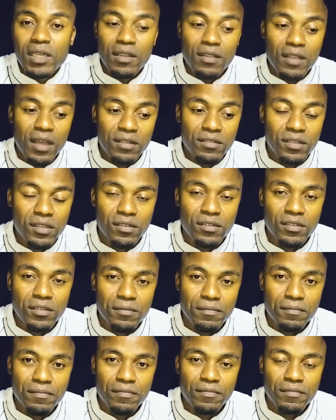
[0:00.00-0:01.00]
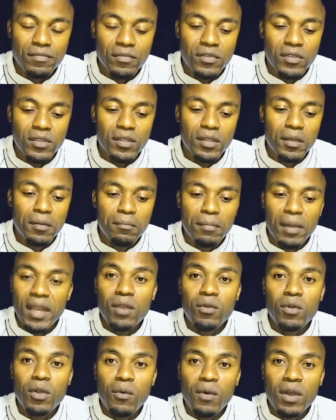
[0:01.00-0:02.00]
And that's it.
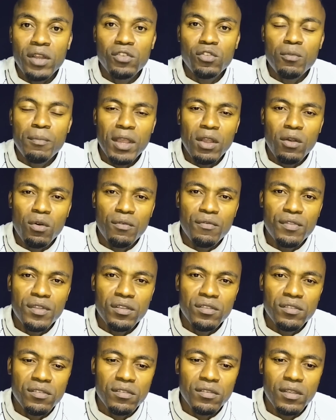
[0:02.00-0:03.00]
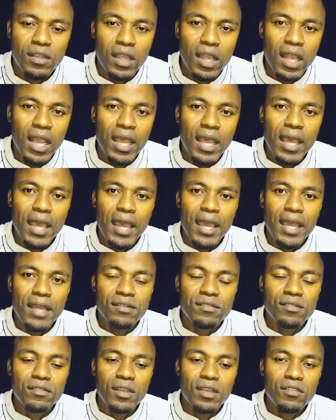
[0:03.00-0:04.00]
But anyway, what do you make of this
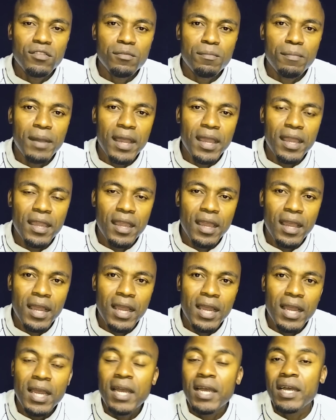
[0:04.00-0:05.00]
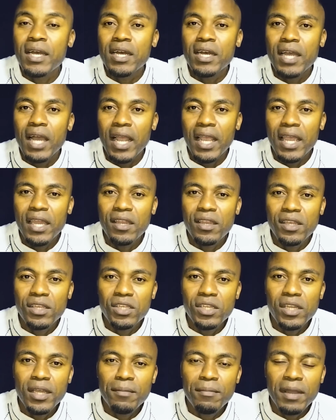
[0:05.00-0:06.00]
stance by Hakainde
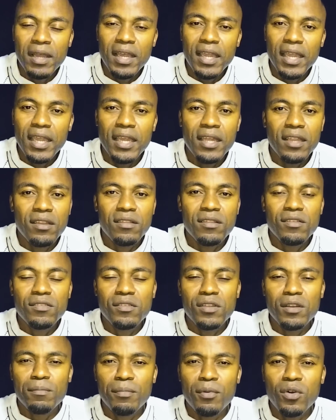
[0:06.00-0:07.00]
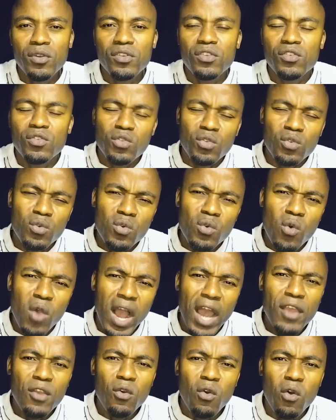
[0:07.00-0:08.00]
Hichilema and this report?
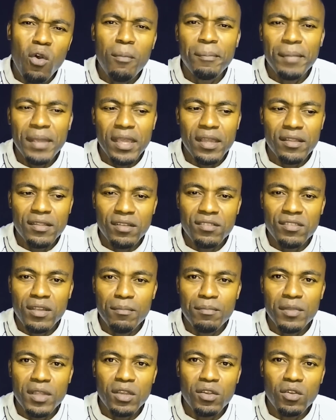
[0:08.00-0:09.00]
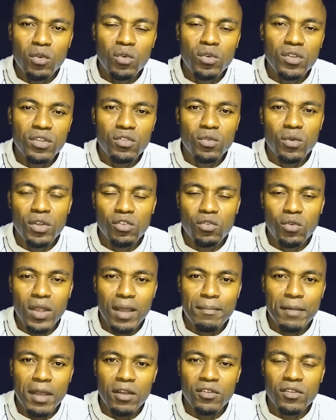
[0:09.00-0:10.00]
Are you hoping that something good is going to
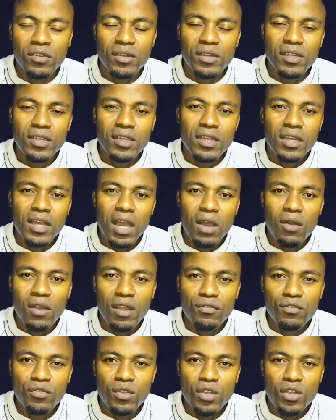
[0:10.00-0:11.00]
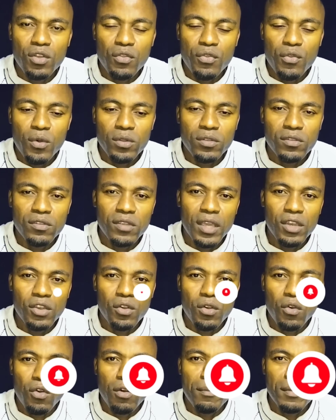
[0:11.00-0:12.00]
come out? I would love to hear your thoughts
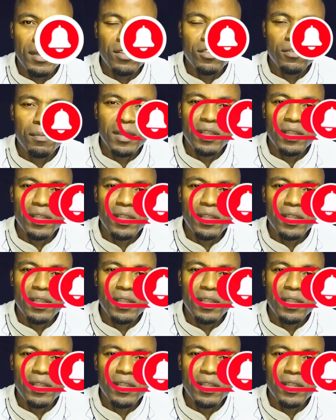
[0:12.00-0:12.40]
and your comments.